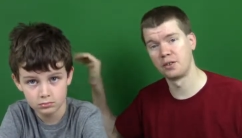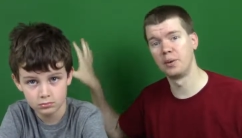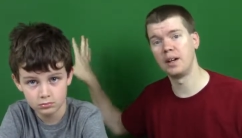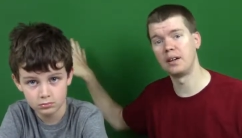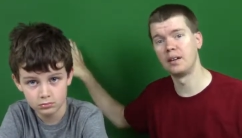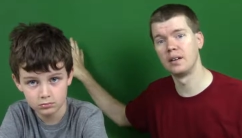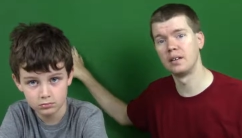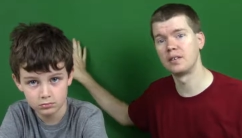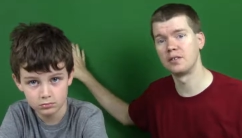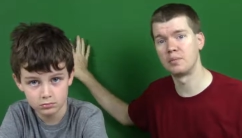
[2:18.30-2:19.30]
Speaker 1: green.
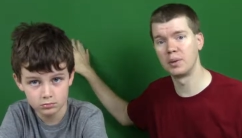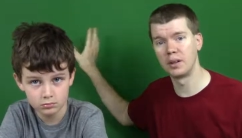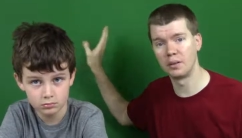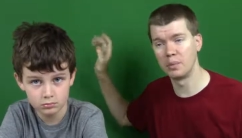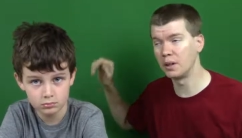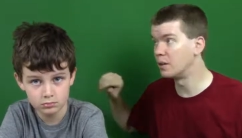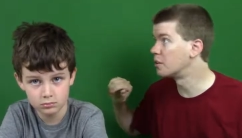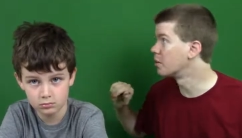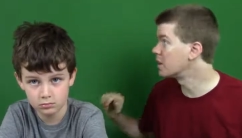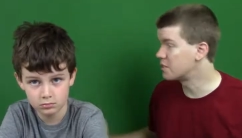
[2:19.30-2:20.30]
There's a a big
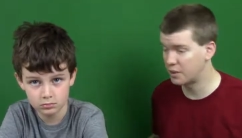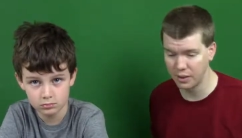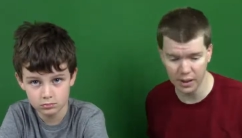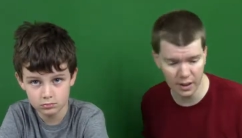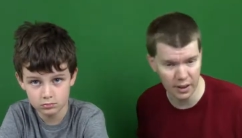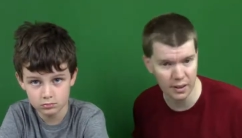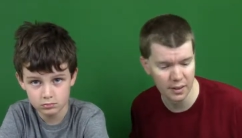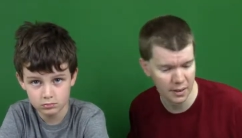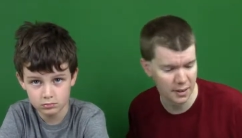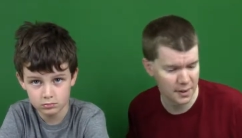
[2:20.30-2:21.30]
old green screen
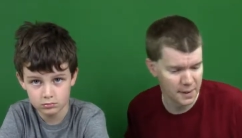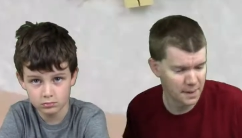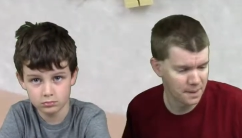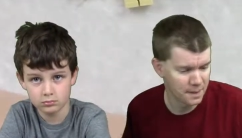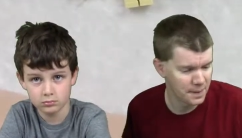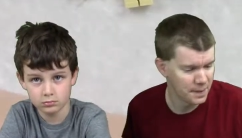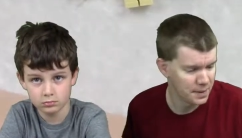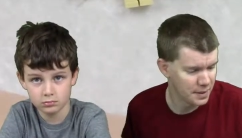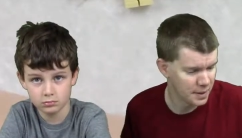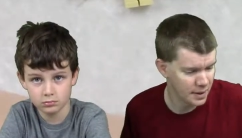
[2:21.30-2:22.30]
here.
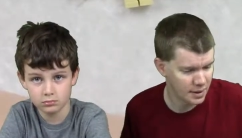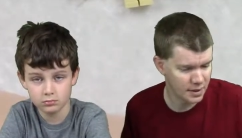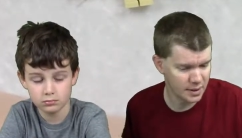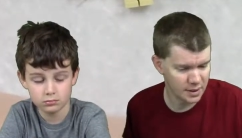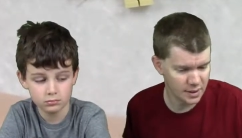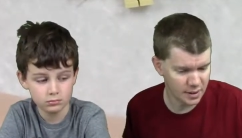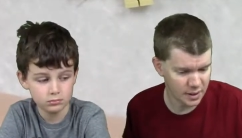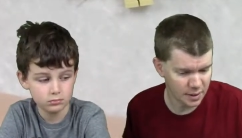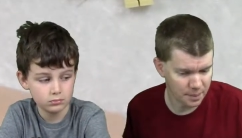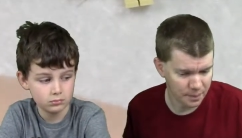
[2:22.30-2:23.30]
Let's
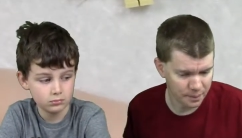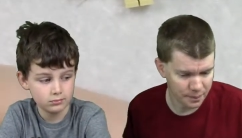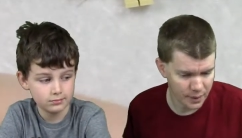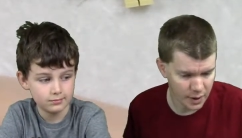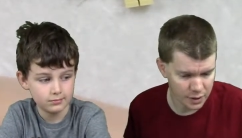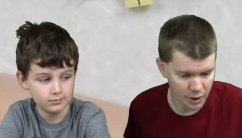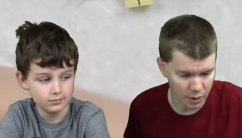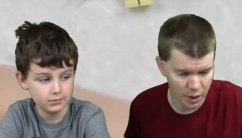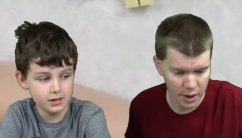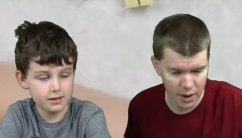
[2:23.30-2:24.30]
see.
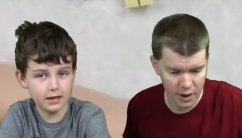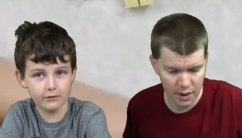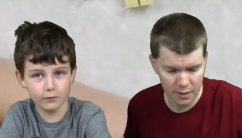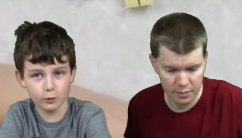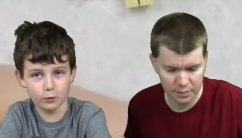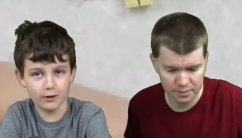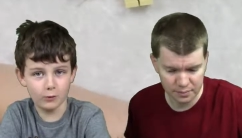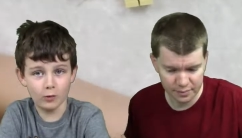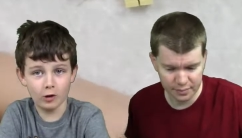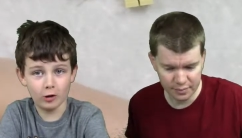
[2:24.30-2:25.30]
So
Speaker 2: instead of a
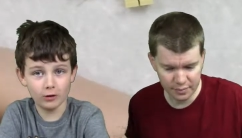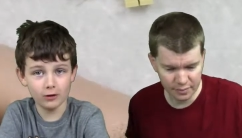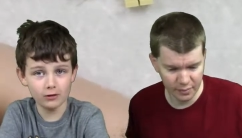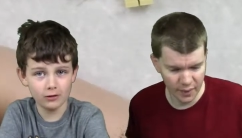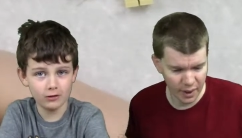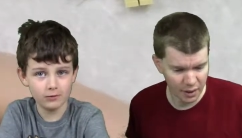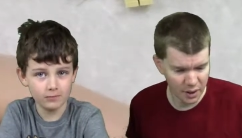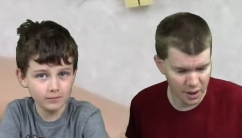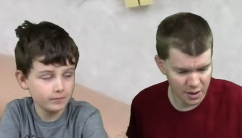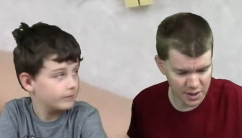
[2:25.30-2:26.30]
green wall,
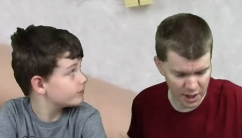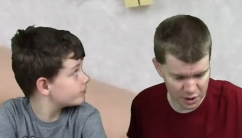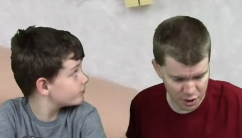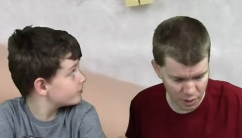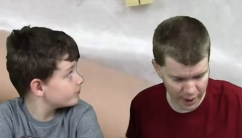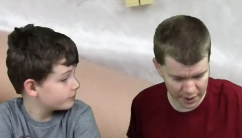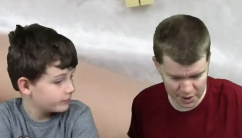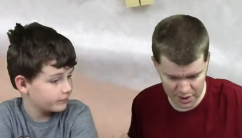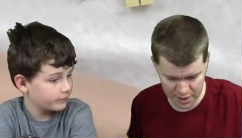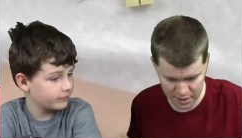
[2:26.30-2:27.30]
Speaker 1: here is a
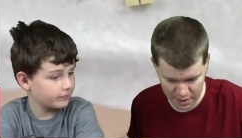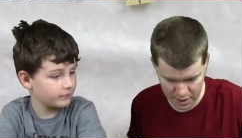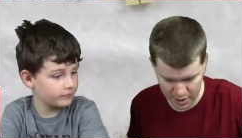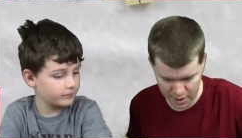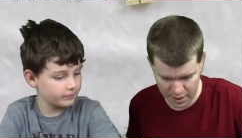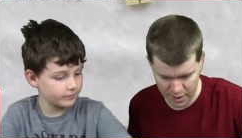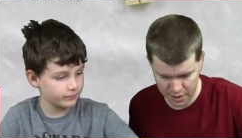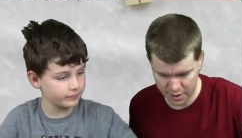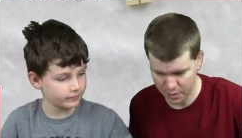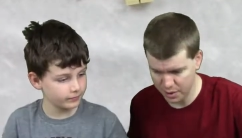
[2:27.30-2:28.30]
2x.
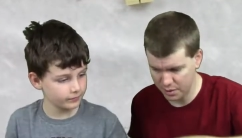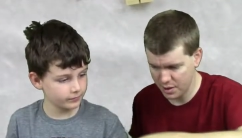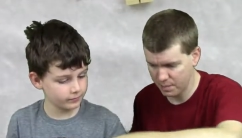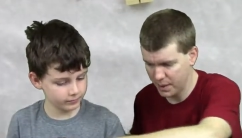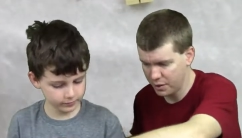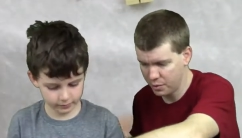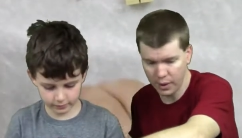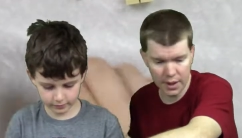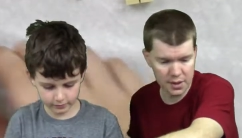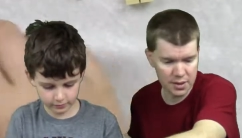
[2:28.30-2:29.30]
So we do something
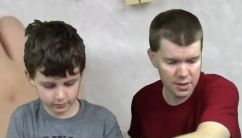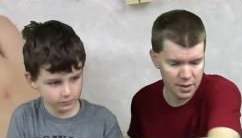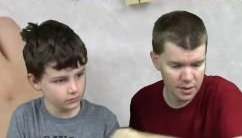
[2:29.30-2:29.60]
twice.